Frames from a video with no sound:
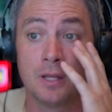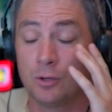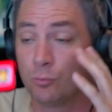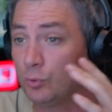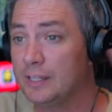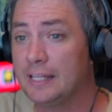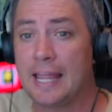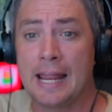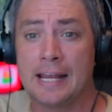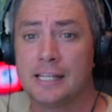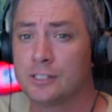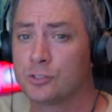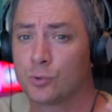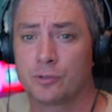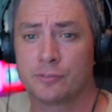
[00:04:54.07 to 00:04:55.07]
really any
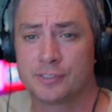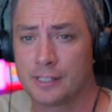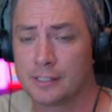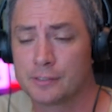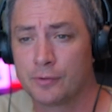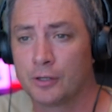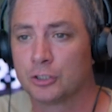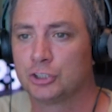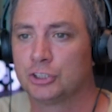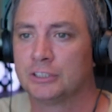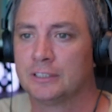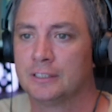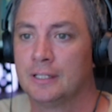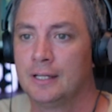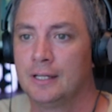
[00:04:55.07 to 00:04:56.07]
sort of sales
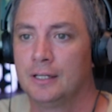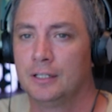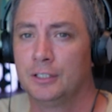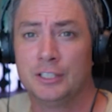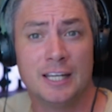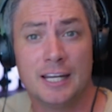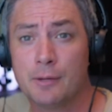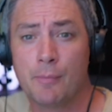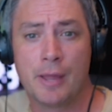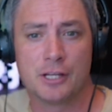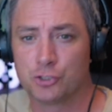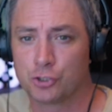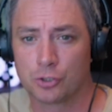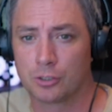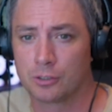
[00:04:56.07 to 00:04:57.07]
function, you need to
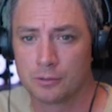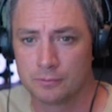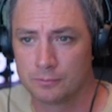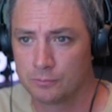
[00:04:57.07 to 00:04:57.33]
measure,